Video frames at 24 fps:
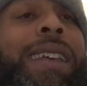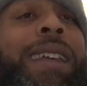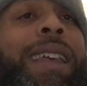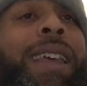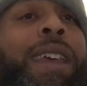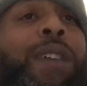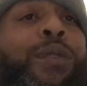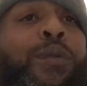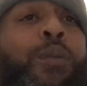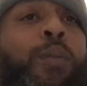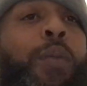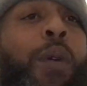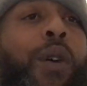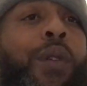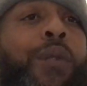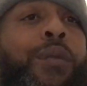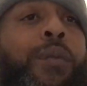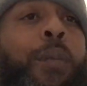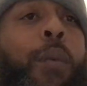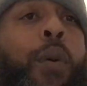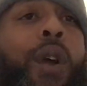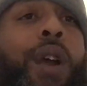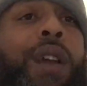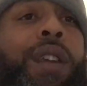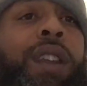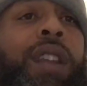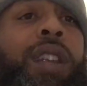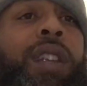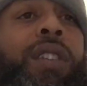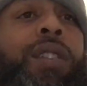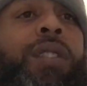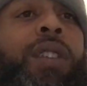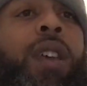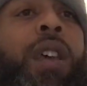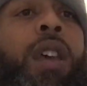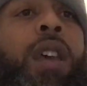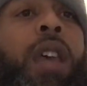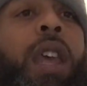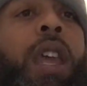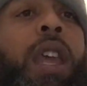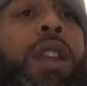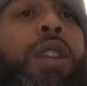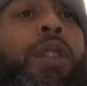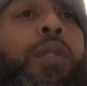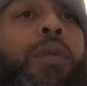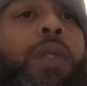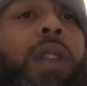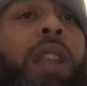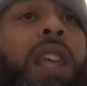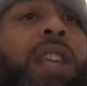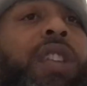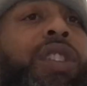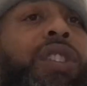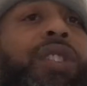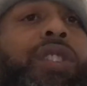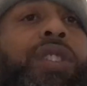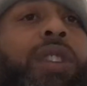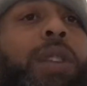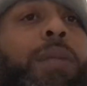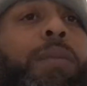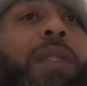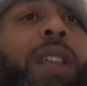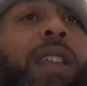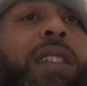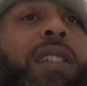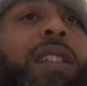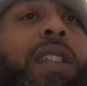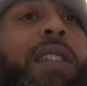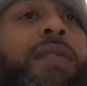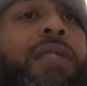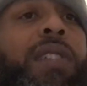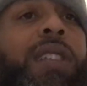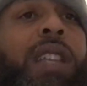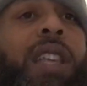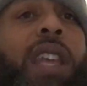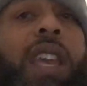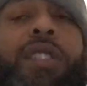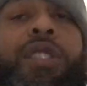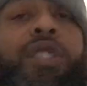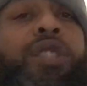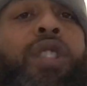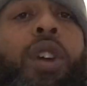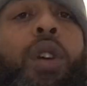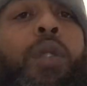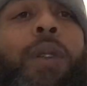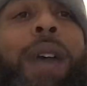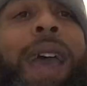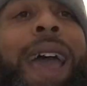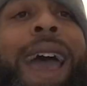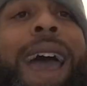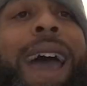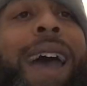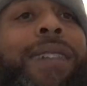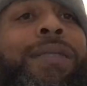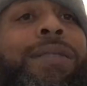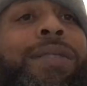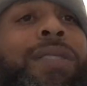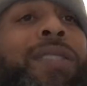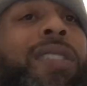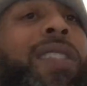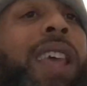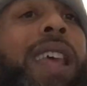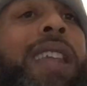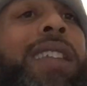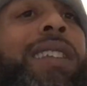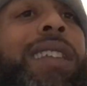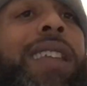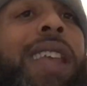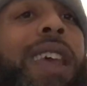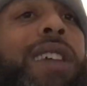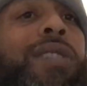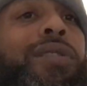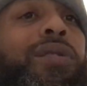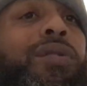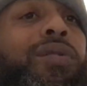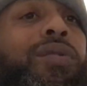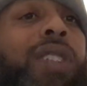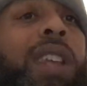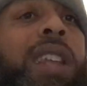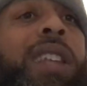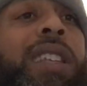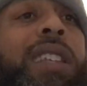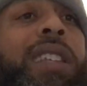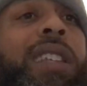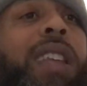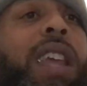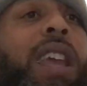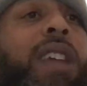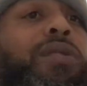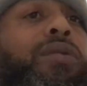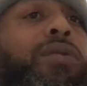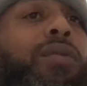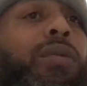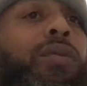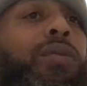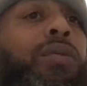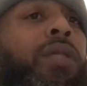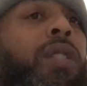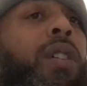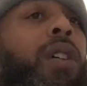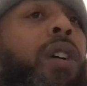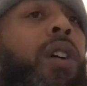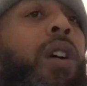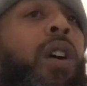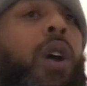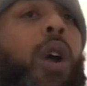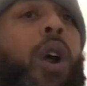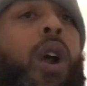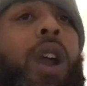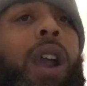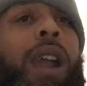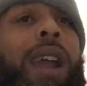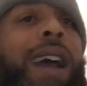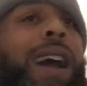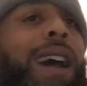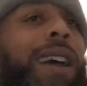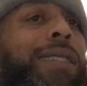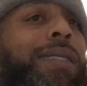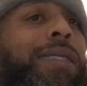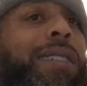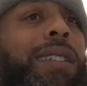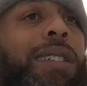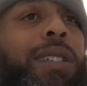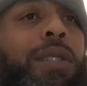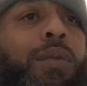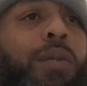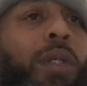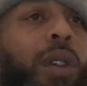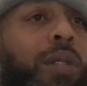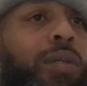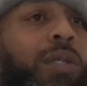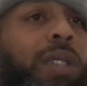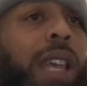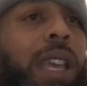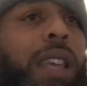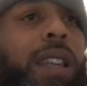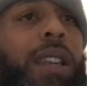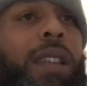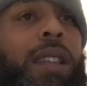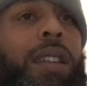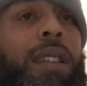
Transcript: If both parties in a relationship that's living together don't have set schedules and the schedules are constantly rotating,